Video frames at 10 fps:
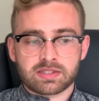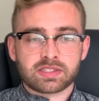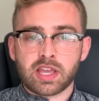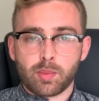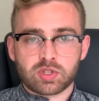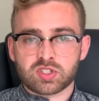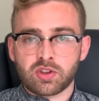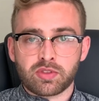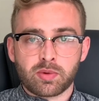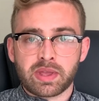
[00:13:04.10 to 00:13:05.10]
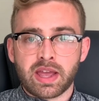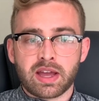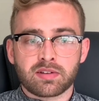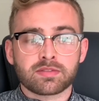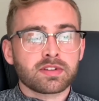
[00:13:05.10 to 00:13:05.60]
see how much snow that we
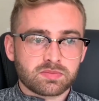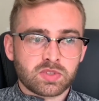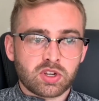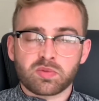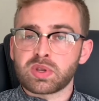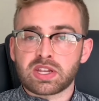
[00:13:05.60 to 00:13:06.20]
have. If we